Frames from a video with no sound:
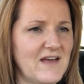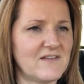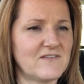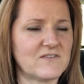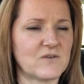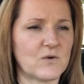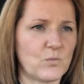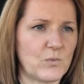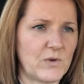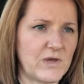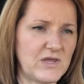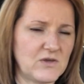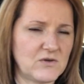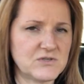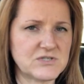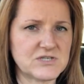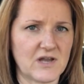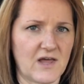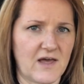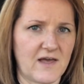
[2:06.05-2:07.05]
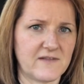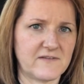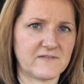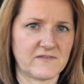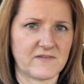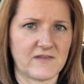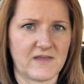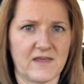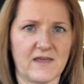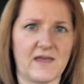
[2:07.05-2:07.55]
So we utilize
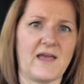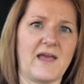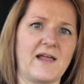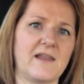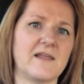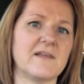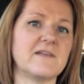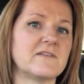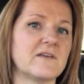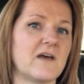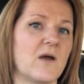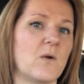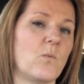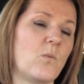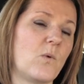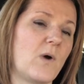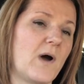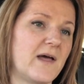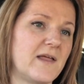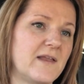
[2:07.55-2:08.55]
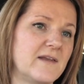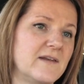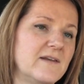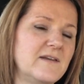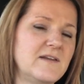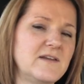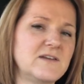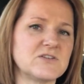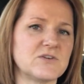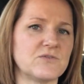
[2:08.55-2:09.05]
the
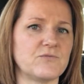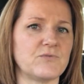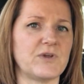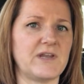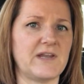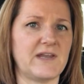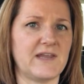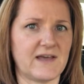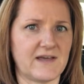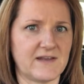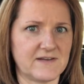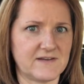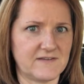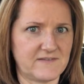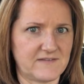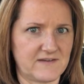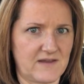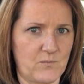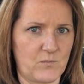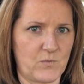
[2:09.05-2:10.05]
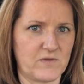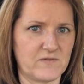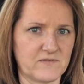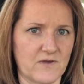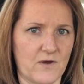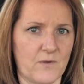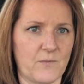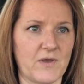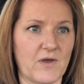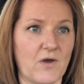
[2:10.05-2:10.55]
LSI1 to really understand what's
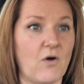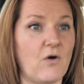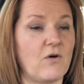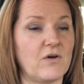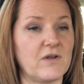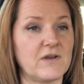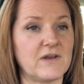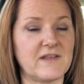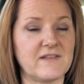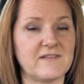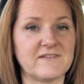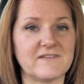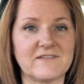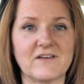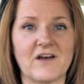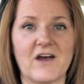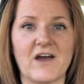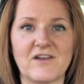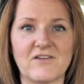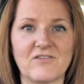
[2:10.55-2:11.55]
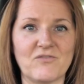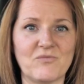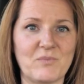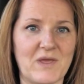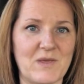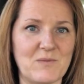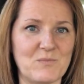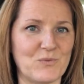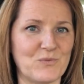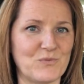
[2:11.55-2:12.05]
going on inside of
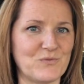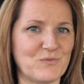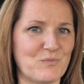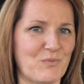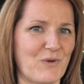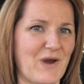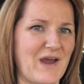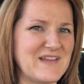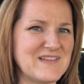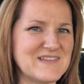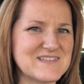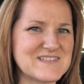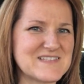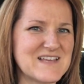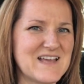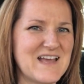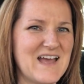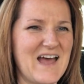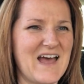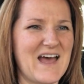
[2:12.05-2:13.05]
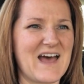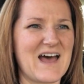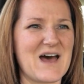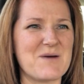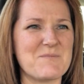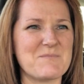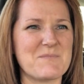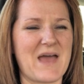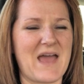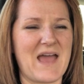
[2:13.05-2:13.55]
people's brains
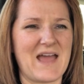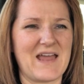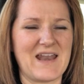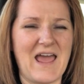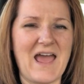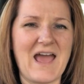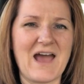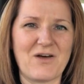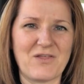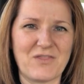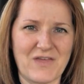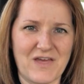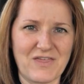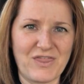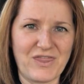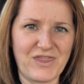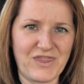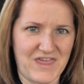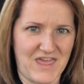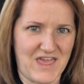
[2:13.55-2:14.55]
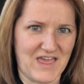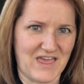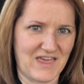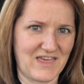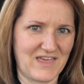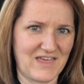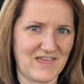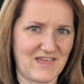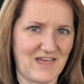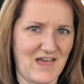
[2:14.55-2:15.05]
and how they
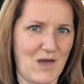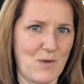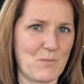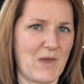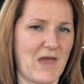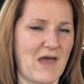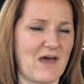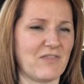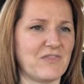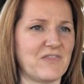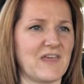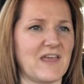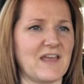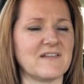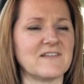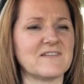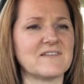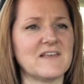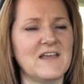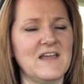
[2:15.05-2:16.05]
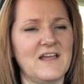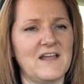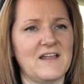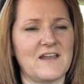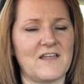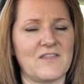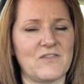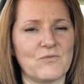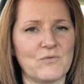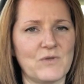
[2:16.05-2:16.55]
think about things.
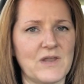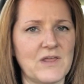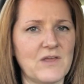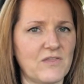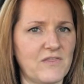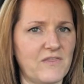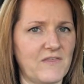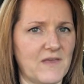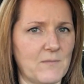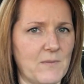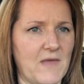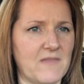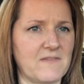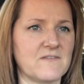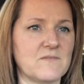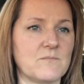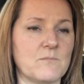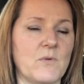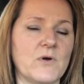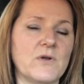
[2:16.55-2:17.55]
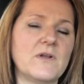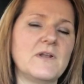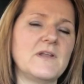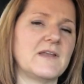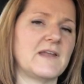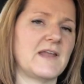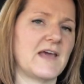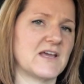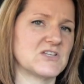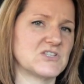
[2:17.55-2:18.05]
Now, the really good thing about this model,
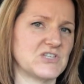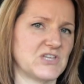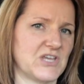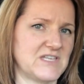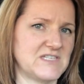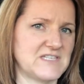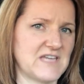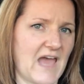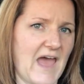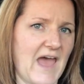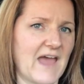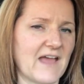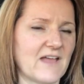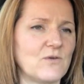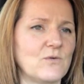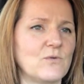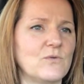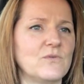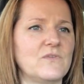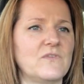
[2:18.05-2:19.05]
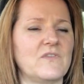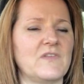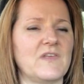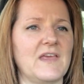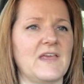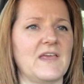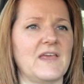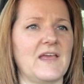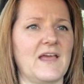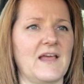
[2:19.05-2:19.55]
it actually tackles
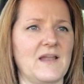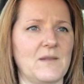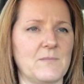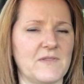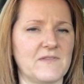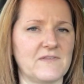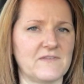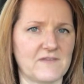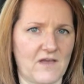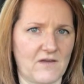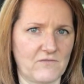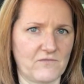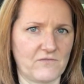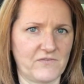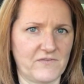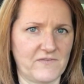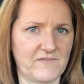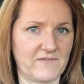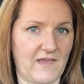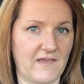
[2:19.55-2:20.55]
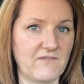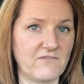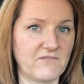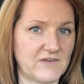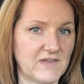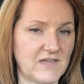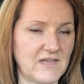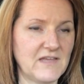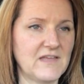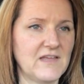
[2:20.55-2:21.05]
the elements of
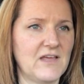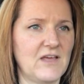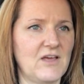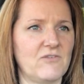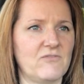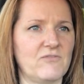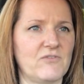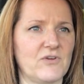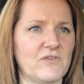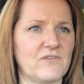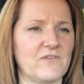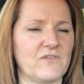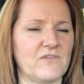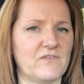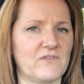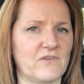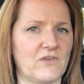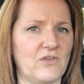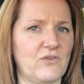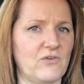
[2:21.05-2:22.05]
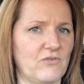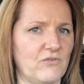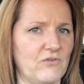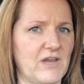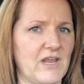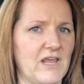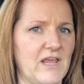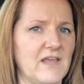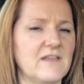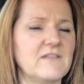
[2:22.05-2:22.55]
safety versus
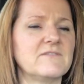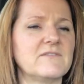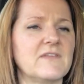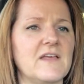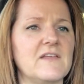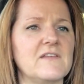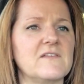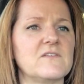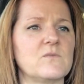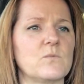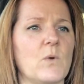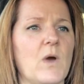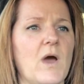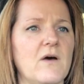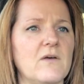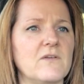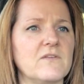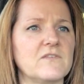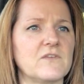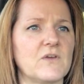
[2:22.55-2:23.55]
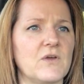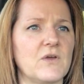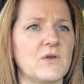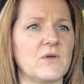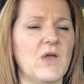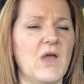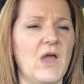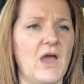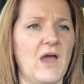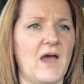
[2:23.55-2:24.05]
security as well. So
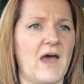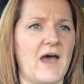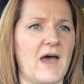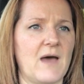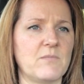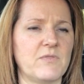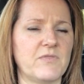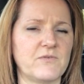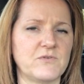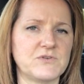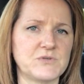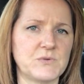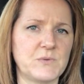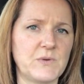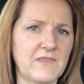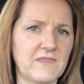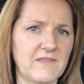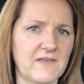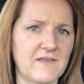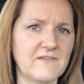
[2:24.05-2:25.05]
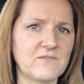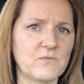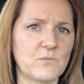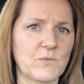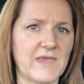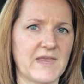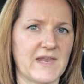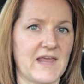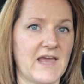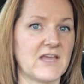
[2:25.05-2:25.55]
through doing this, we
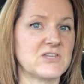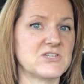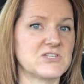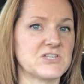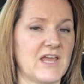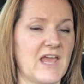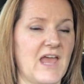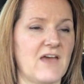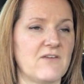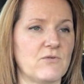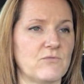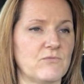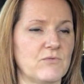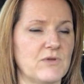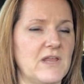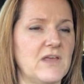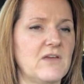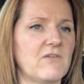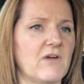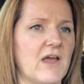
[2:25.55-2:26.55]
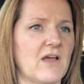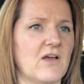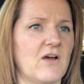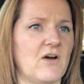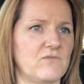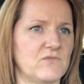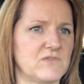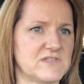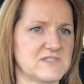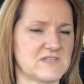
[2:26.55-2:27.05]
can actually have a really great
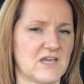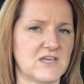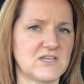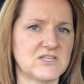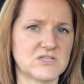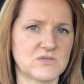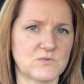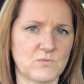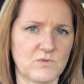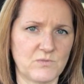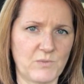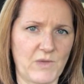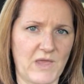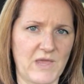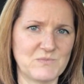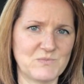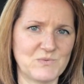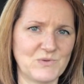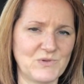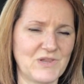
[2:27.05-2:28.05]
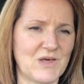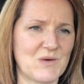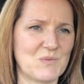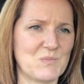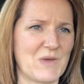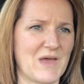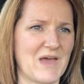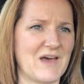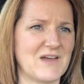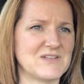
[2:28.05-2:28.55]
conversation with people
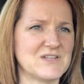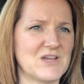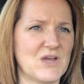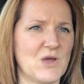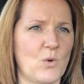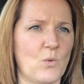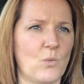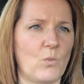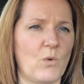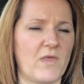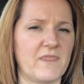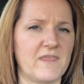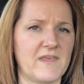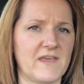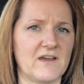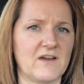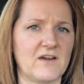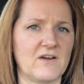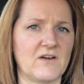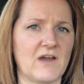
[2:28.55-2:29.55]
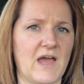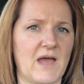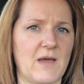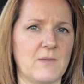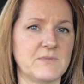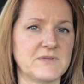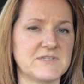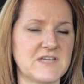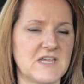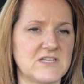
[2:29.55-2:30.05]
about what their
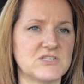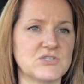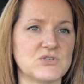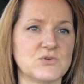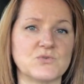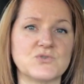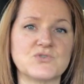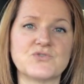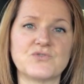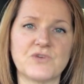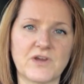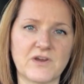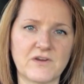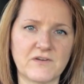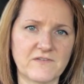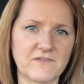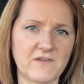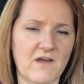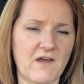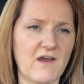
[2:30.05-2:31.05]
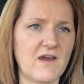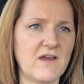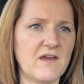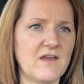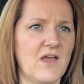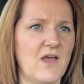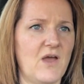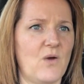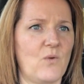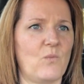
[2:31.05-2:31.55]
potential triggers are,
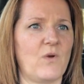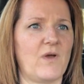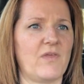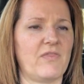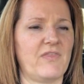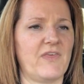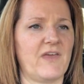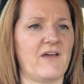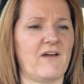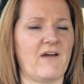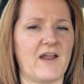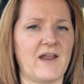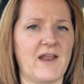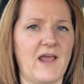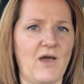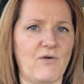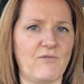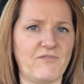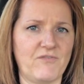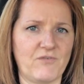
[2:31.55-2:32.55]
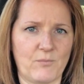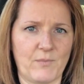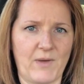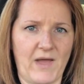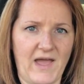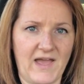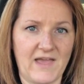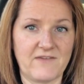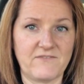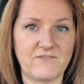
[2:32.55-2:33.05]
what their unhelpful
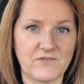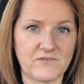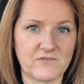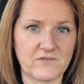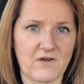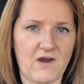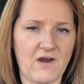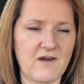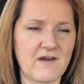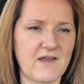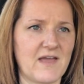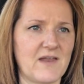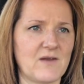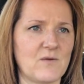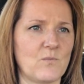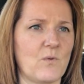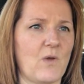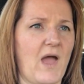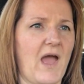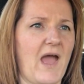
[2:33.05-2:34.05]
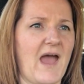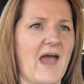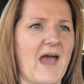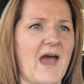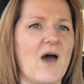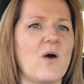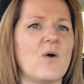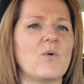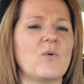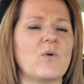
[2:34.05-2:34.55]
behaviors are, and
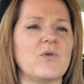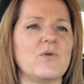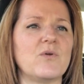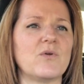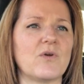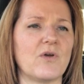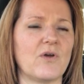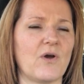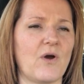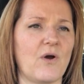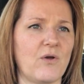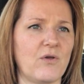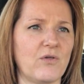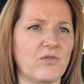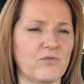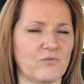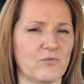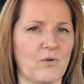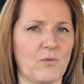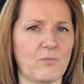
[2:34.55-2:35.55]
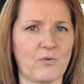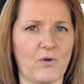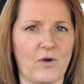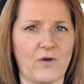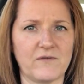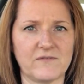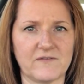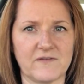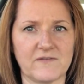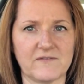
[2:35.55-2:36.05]
how you can go through a
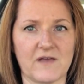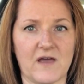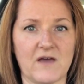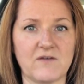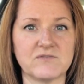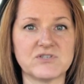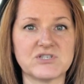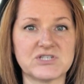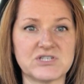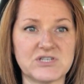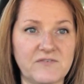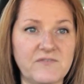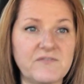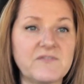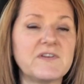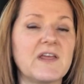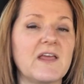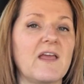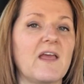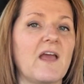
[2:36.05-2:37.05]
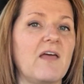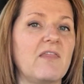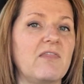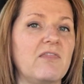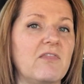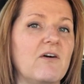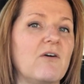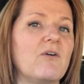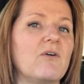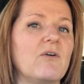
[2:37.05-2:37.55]
process of shifting
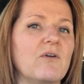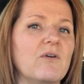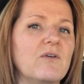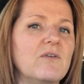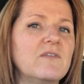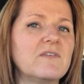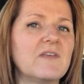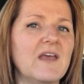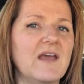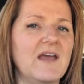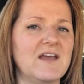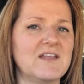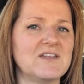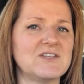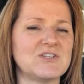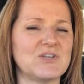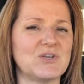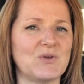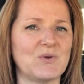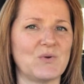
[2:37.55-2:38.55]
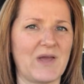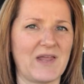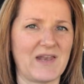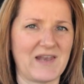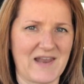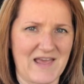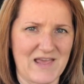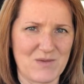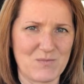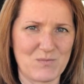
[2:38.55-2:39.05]
those to
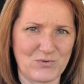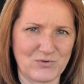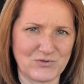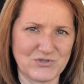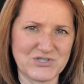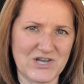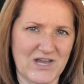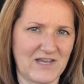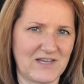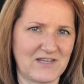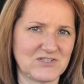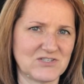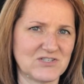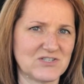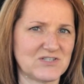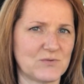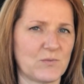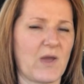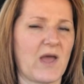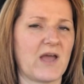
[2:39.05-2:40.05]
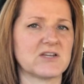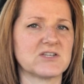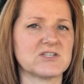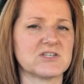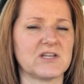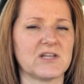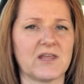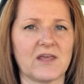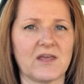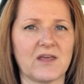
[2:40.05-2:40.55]
enable change to
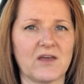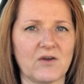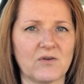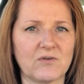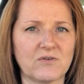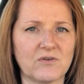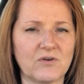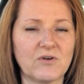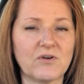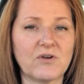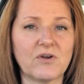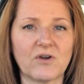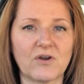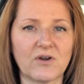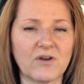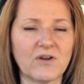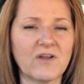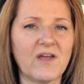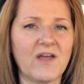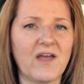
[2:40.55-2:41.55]
actually occur.